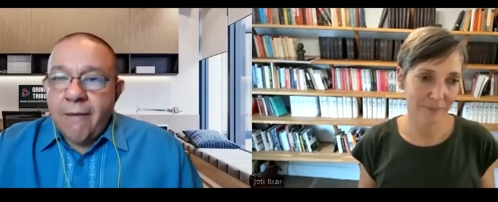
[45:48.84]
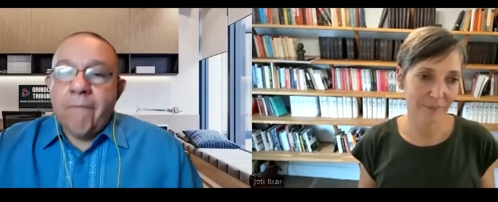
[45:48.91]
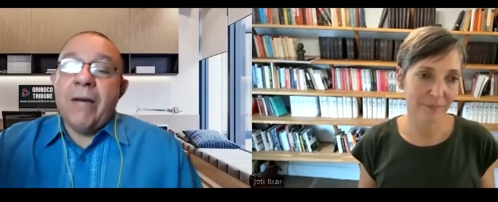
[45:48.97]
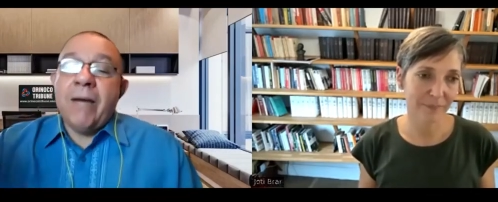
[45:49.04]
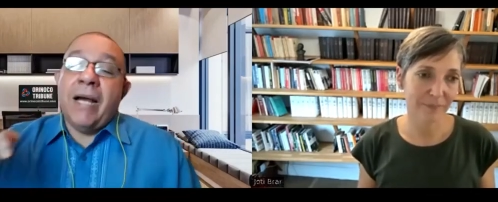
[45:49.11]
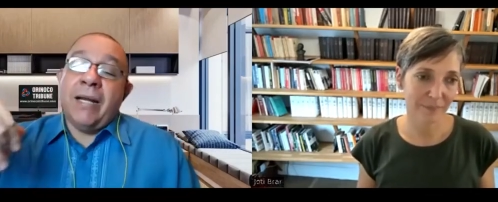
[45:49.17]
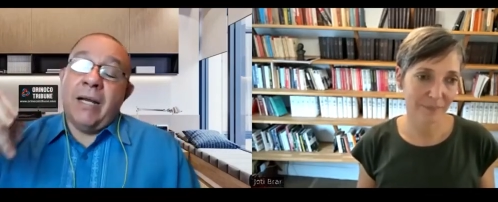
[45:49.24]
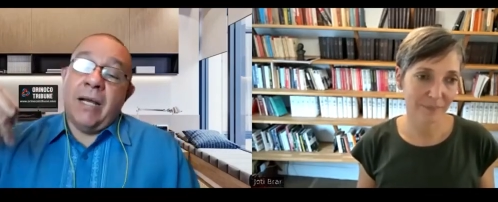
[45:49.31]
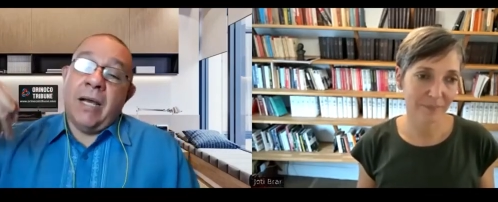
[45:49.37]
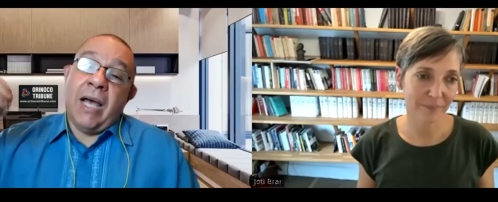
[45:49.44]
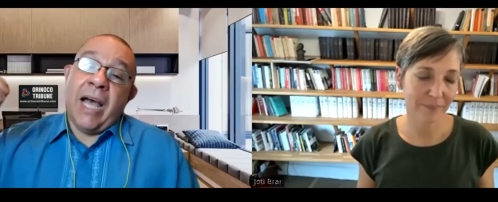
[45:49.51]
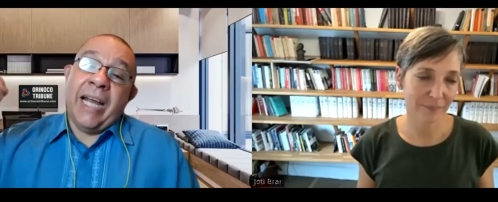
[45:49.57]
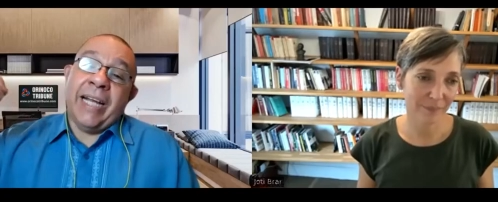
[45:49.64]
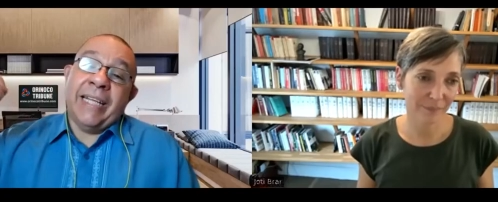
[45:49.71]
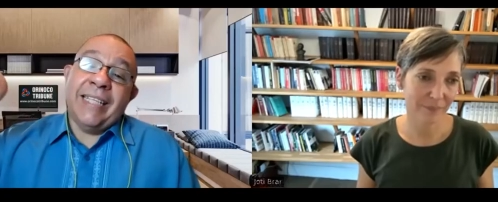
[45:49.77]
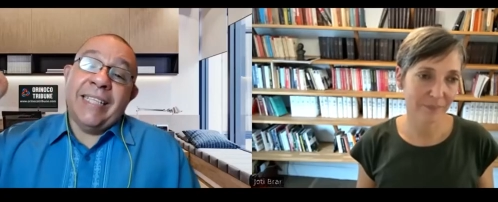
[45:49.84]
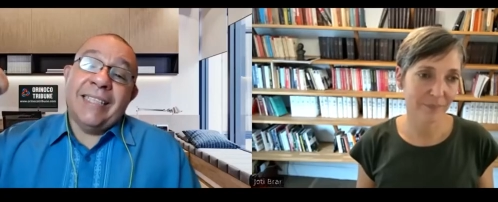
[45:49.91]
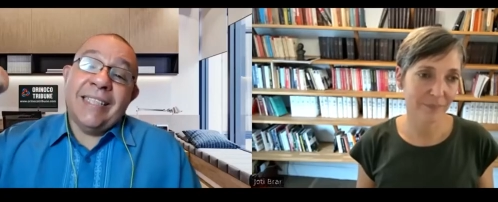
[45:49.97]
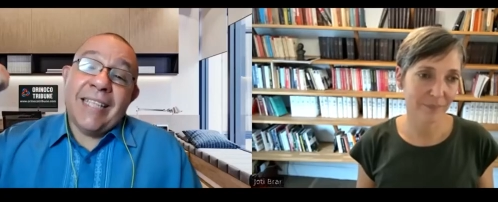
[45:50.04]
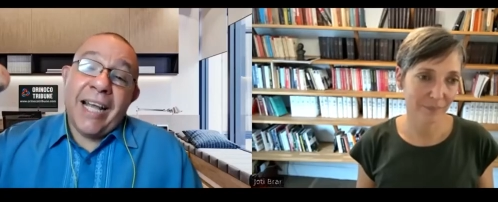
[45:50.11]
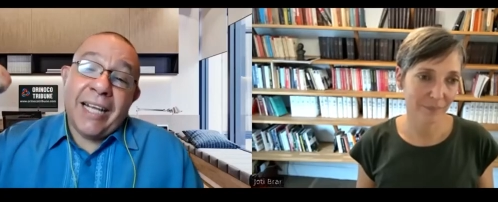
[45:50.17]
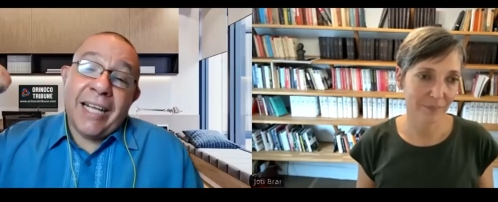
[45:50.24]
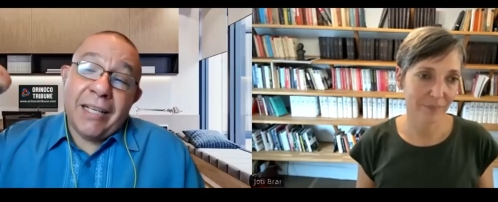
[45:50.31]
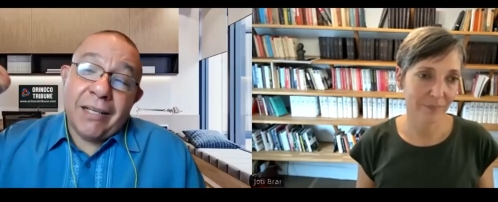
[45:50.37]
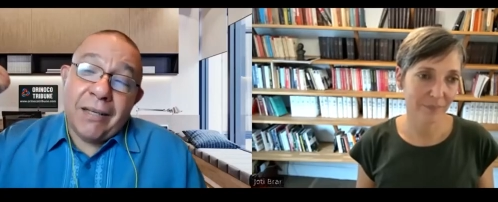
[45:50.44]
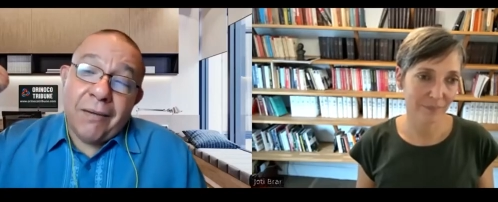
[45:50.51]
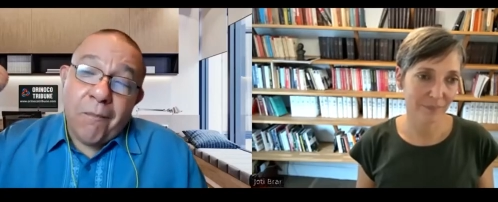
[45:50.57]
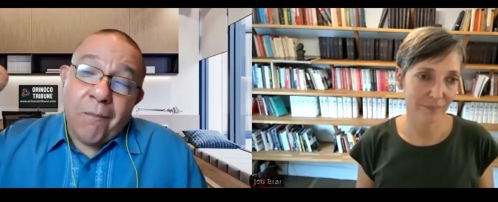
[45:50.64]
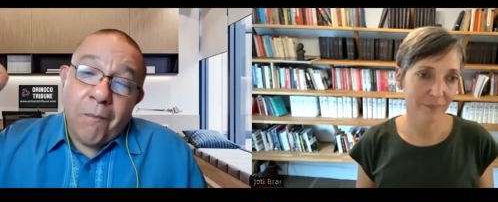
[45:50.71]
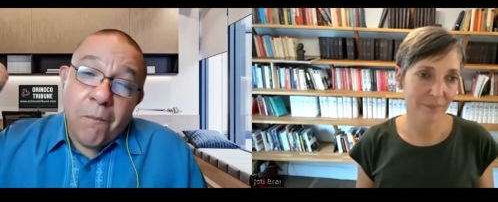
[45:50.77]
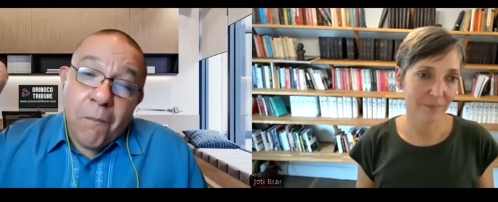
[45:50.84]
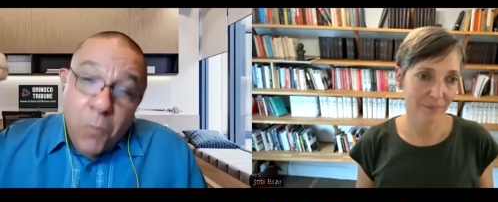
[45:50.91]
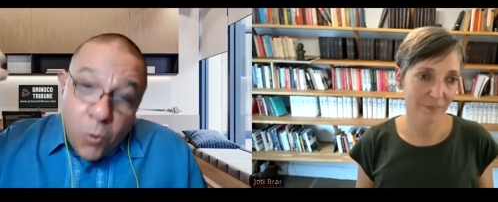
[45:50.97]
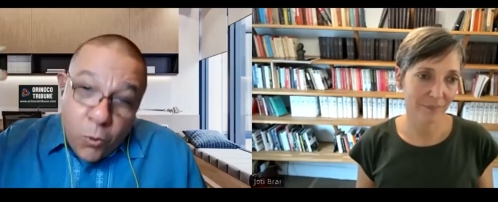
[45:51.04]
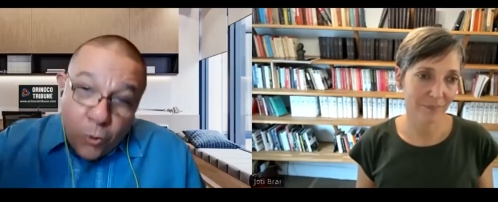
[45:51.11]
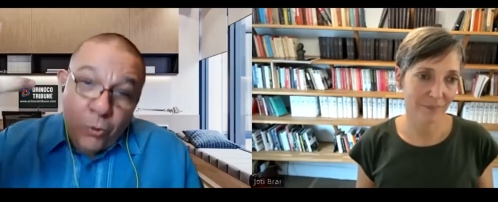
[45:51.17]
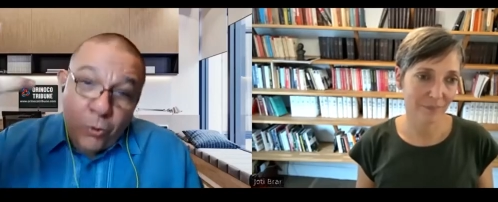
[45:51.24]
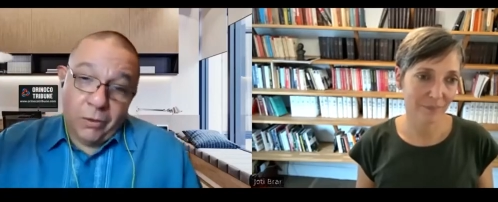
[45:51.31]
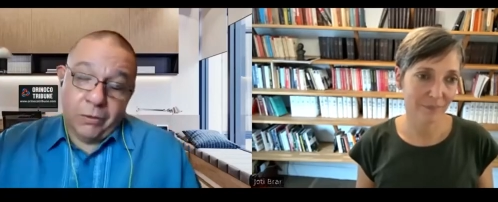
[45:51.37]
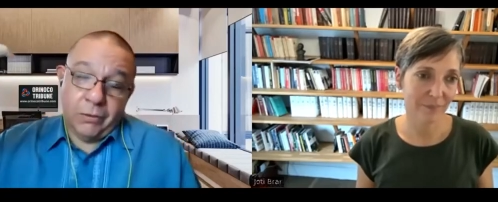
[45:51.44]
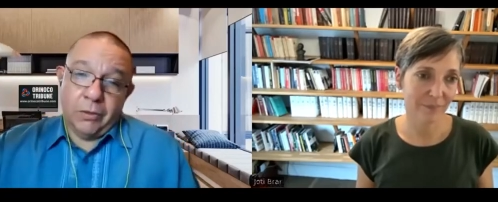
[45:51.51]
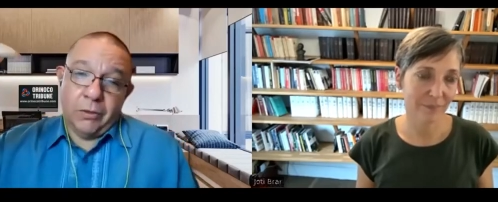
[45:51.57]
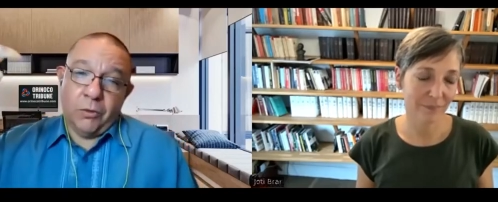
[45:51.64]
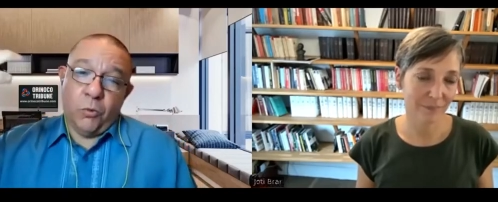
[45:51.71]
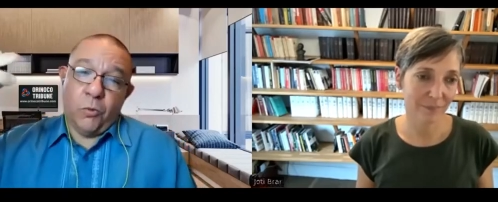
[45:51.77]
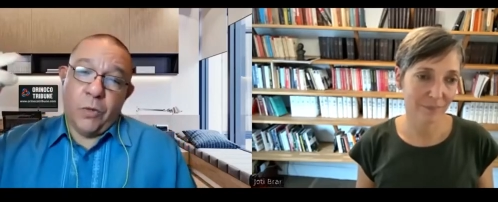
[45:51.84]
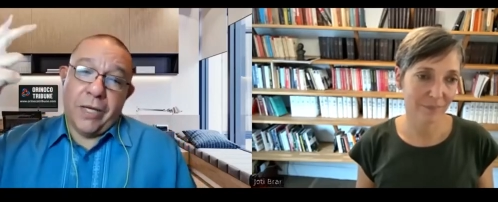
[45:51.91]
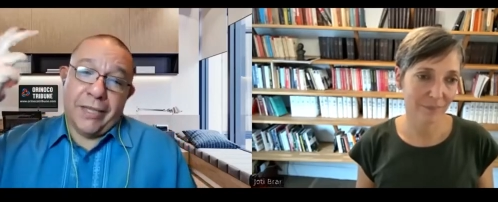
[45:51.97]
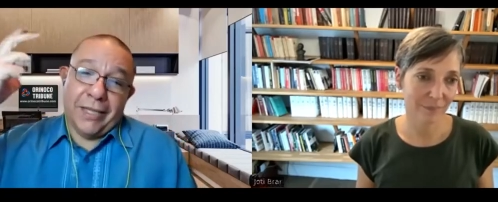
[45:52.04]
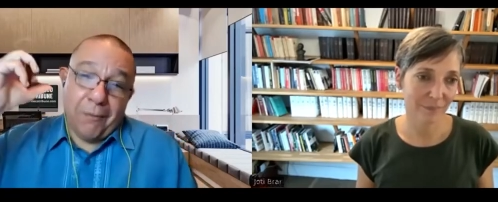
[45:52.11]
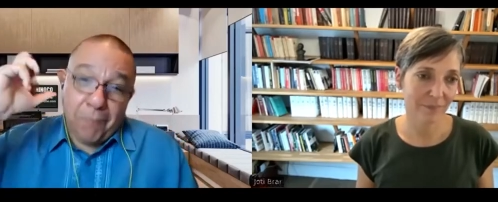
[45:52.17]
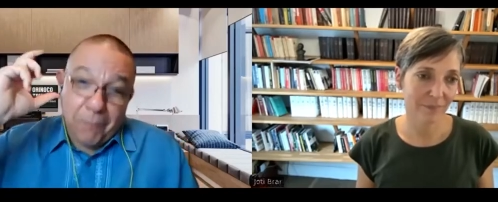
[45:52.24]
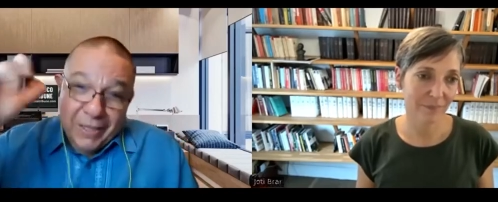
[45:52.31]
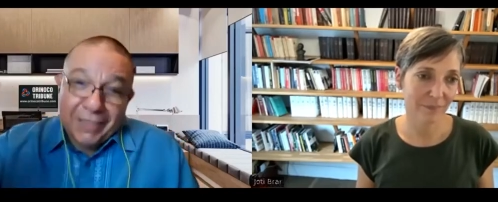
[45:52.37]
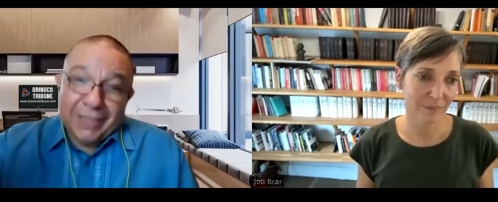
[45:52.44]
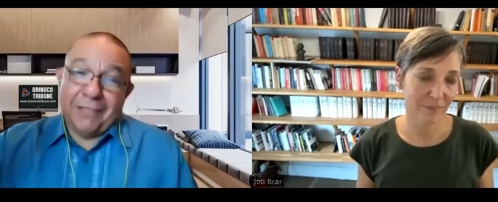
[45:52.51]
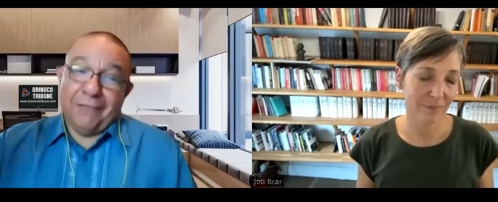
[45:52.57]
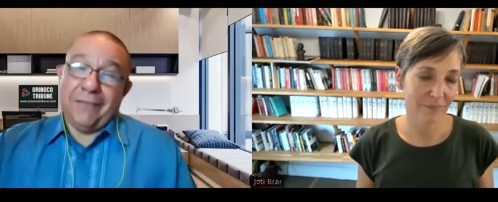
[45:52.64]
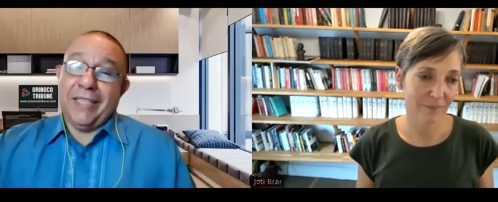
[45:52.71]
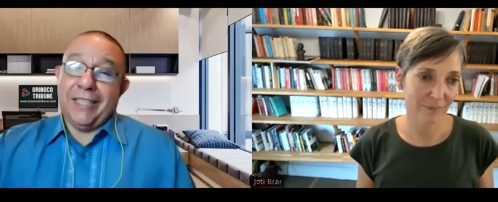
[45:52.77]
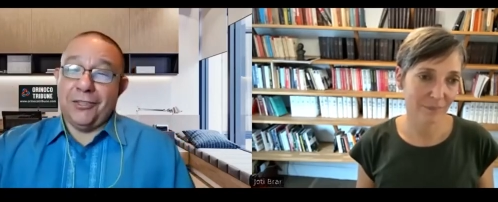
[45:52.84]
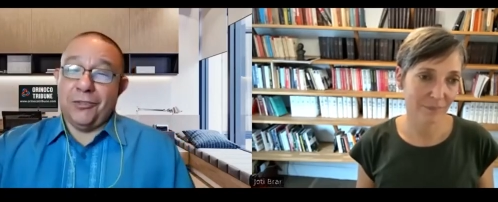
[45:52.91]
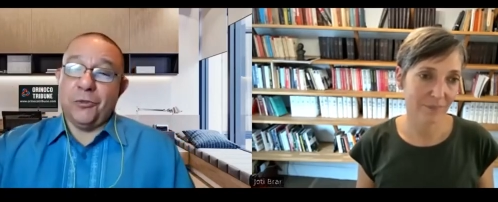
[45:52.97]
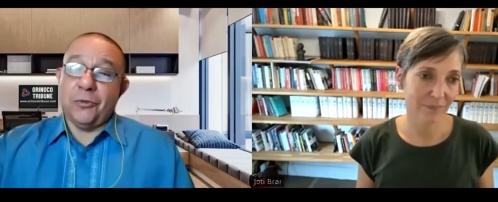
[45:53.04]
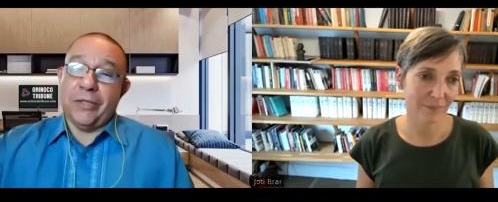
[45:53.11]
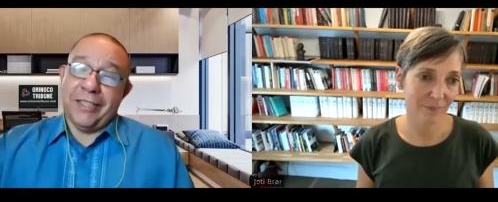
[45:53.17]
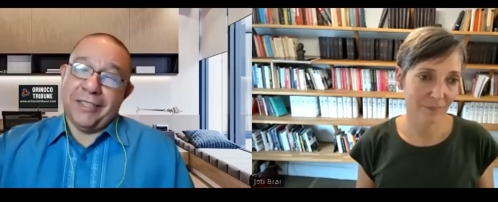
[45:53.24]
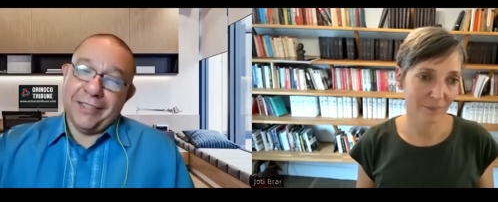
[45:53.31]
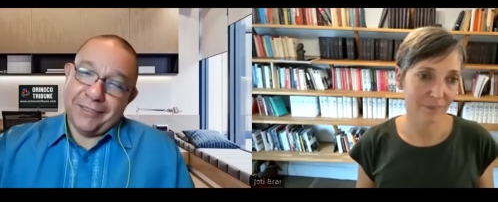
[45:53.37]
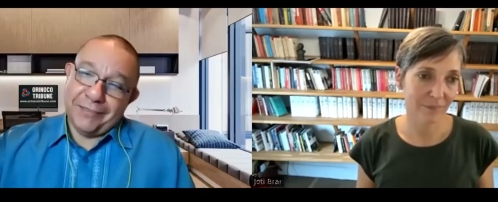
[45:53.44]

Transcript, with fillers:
Speaker 1: but uh, I dislike more what the P C V is doing.